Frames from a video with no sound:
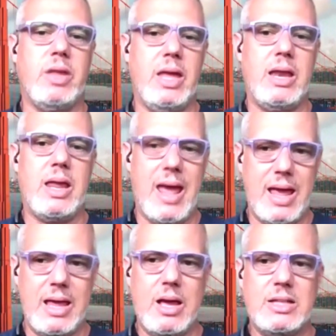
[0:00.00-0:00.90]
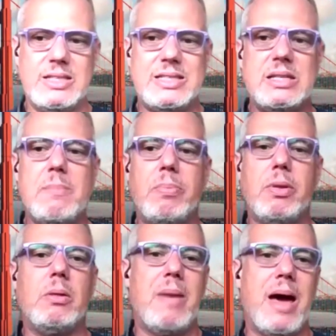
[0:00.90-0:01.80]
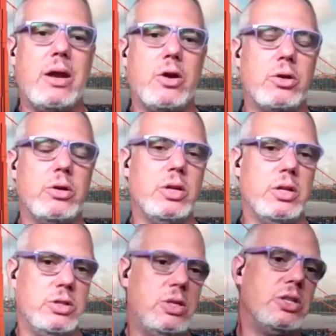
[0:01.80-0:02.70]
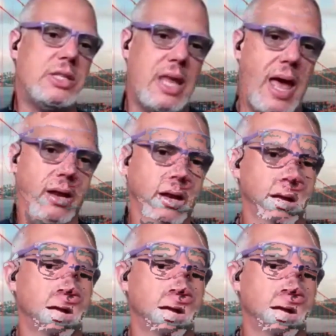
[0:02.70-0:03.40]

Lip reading: in a simple manner to scan.